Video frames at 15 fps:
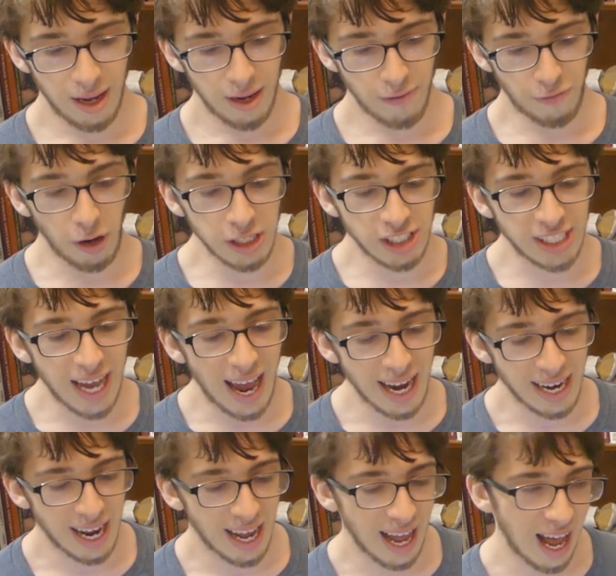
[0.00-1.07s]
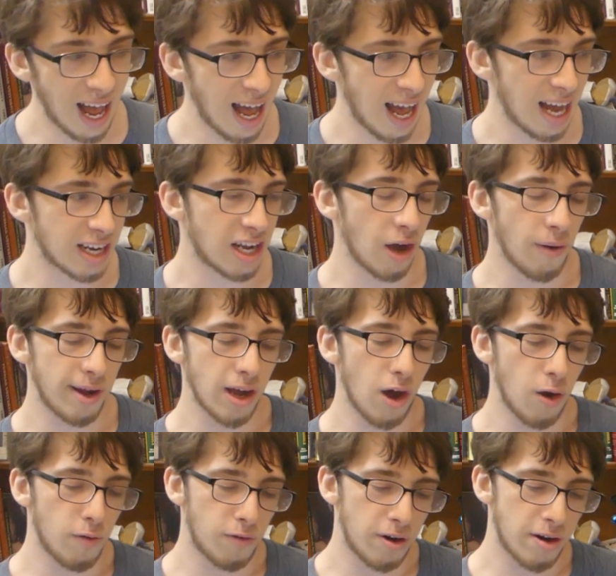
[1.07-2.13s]
First set, going
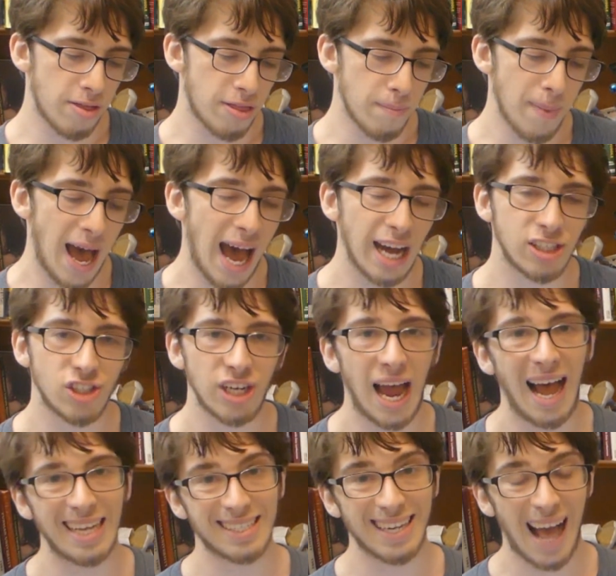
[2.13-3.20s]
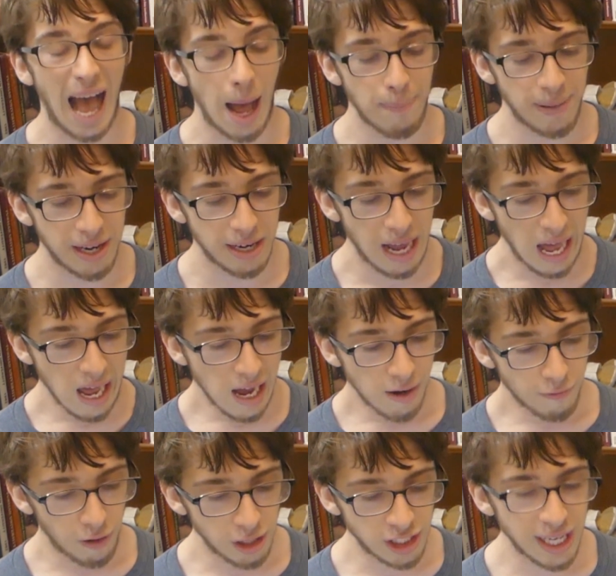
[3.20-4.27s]
over the match as it happened.
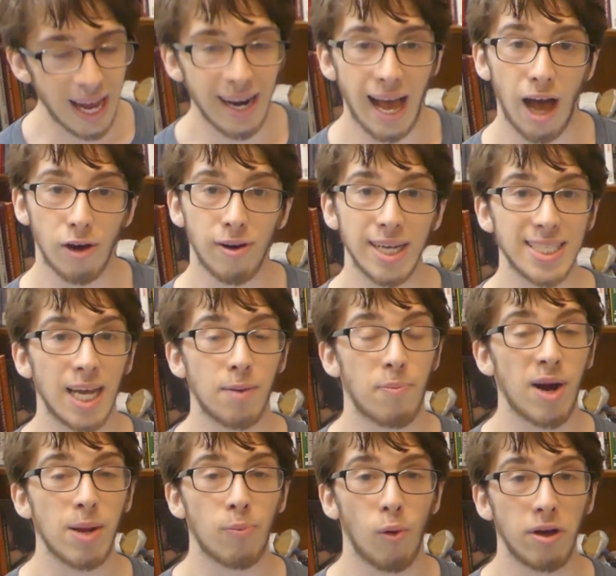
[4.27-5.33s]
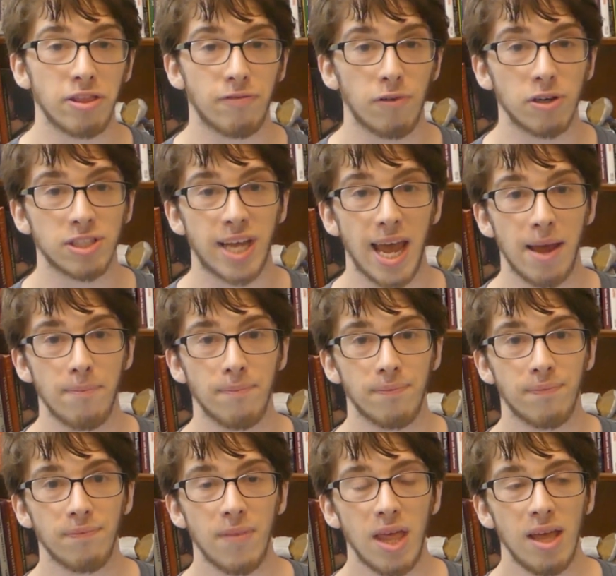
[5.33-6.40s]
First set, Alcaraz had a break point in the first game.
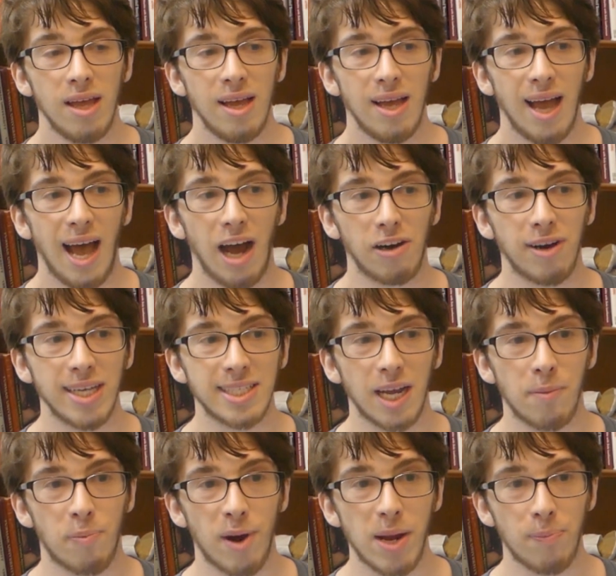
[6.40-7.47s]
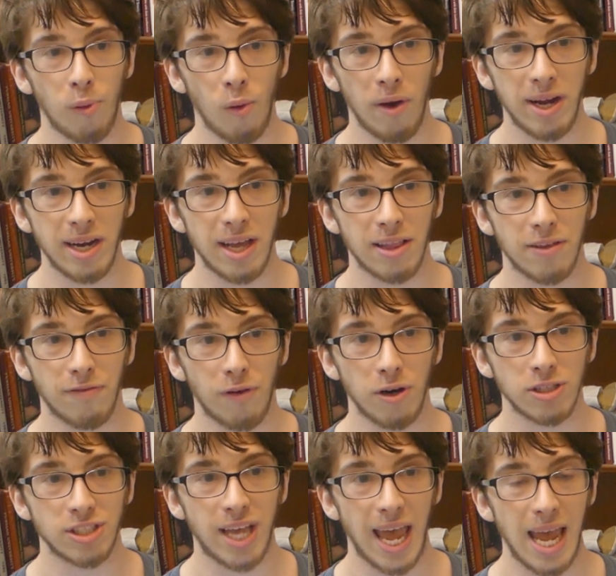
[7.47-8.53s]
Alcaraz had a break point in the
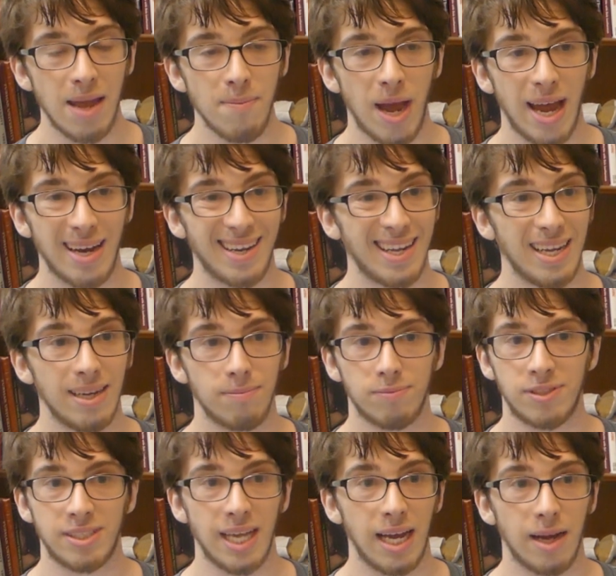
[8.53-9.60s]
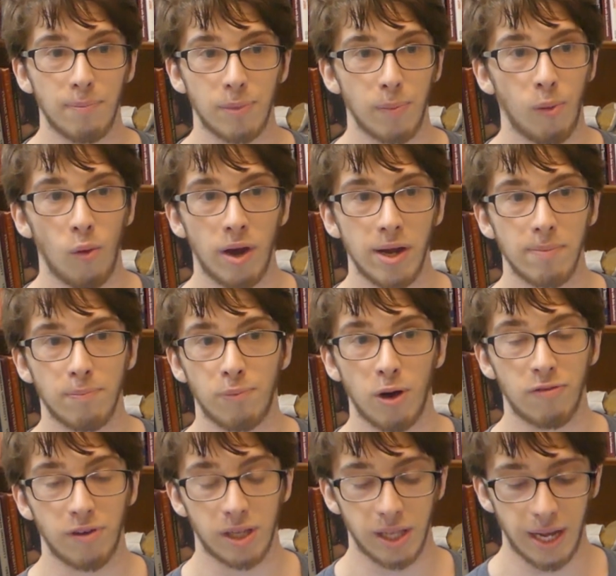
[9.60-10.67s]
first game, and he set up the point
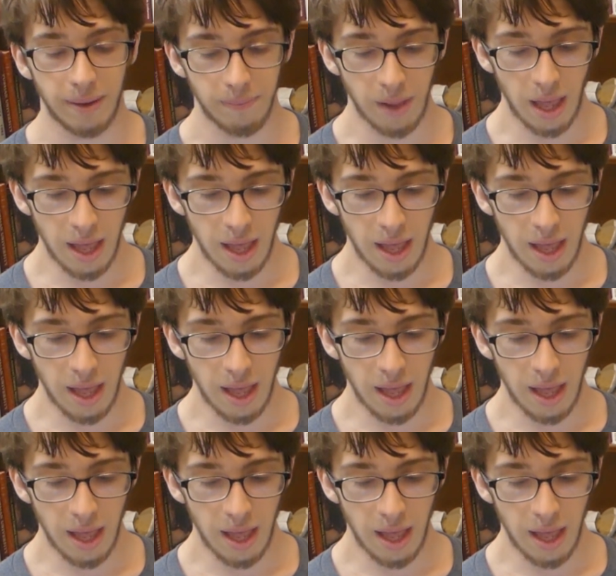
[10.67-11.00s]
perfectly.